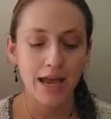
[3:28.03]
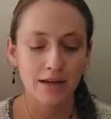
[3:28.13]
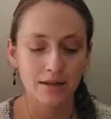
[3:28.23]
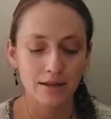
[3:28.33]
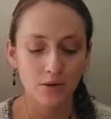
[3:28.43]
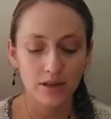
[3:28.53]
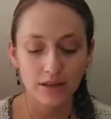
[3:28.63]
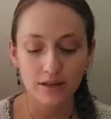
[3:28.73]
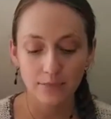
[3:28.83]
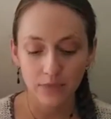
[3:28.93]
And so
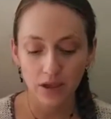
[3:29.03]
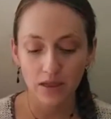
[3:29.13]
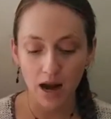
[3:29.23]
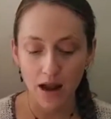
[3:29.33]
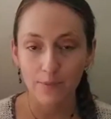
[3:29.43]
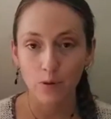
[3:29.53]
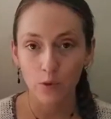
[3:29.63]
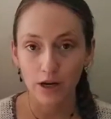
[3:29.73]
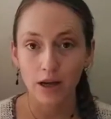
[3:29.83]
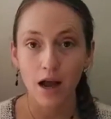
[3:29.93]
this is something that I've been
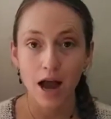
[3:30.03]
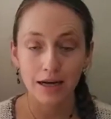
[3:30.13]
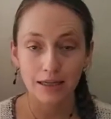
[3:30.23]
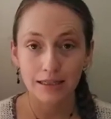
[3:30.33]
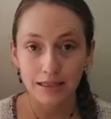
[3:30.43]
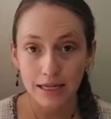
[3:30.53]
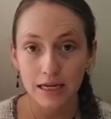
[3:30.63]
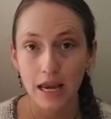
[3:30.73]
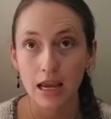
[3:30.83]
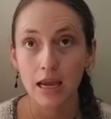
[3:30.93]
working on
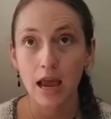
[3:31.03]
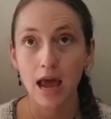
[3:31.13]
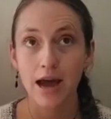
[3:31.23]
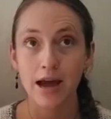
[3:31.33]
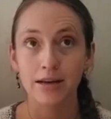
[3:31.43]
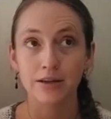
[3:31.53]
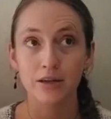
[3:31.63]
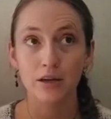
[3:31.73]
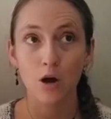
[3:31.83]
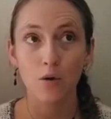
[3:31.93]
cleaning and,
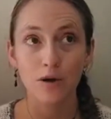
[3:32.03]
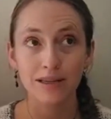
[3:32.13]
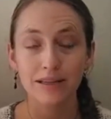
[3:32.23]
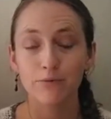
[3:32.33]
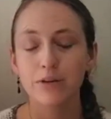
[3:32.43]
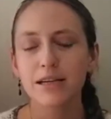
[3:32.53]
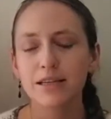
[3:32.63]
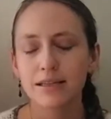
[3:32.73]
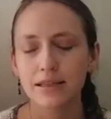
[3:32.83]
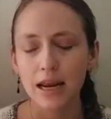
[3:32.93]
you know,
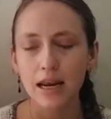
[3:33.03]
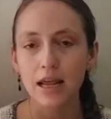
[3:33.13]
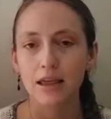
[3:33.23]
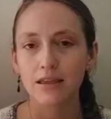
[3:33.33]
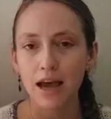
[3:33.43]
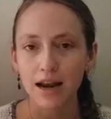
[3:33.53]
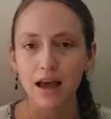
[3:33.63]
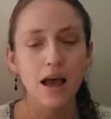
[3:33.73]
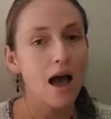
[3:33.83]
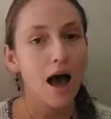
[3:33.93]
restating that
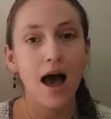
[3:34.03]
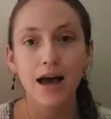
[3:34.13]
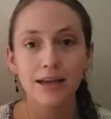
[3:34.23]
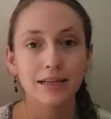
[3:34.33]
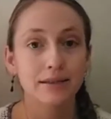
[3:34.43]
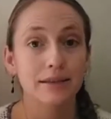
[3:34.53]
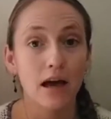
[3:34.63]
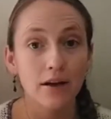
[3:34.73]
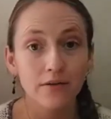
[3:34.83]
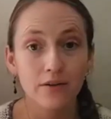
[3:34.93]
I
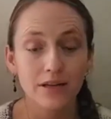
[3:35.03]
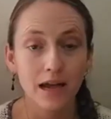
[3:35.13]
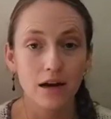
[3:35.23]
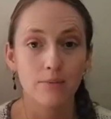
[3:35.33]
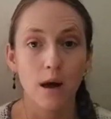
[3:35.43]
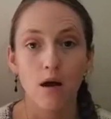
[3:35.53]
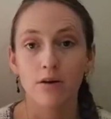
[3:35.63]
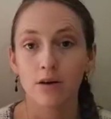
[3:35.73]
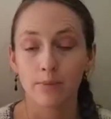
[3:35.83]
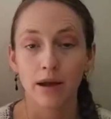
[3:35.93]
love this higher
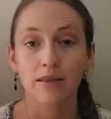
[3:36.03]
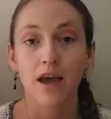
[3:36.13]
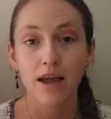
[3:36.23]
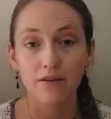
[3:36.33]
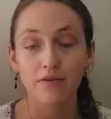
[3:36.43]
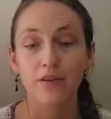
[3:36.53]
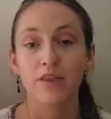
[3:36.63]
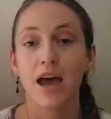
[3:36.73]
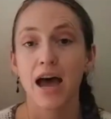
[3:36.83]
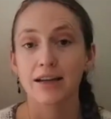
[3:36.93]
power in my life,
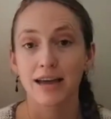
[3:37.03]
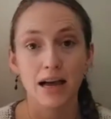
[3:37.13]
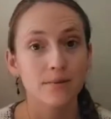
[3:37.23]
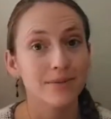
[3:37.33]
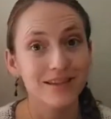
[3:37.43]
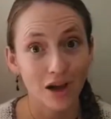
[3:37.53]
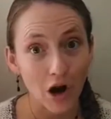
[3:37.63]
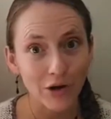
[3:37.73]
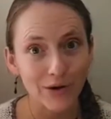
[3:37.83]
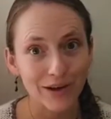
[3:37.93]
that I am
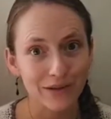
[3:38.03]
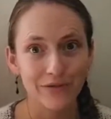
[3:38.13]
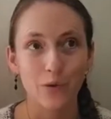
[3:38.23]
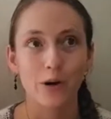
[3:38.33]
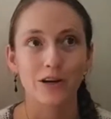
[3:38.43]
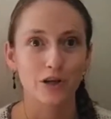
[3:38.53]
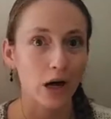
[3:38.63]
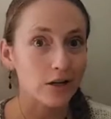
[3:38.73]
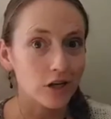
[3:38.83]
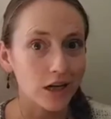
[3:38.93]
sorry for
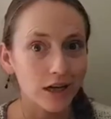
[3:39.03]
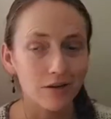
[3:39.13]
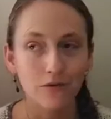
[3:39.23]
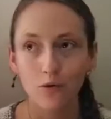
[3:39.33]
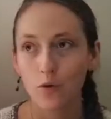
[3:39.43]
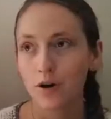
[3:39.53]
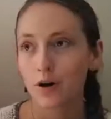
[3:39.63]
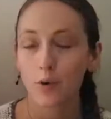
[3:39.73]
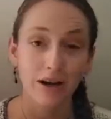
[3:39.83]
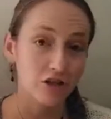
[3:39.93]
judging,
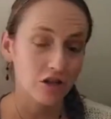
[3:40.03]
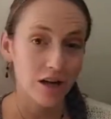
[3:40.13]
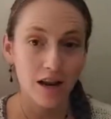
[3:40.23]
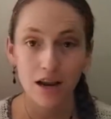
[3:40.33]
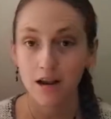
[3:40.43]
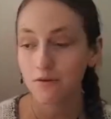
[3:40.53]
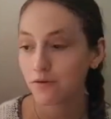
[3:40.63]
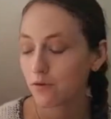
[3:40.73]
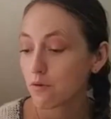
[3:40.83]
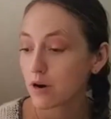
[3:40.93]
for questioning,
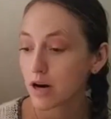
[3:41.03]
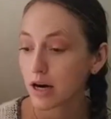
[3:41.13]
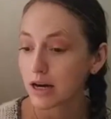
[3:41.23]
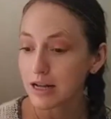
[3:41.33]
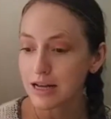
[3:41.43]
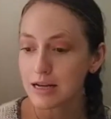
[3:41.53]
for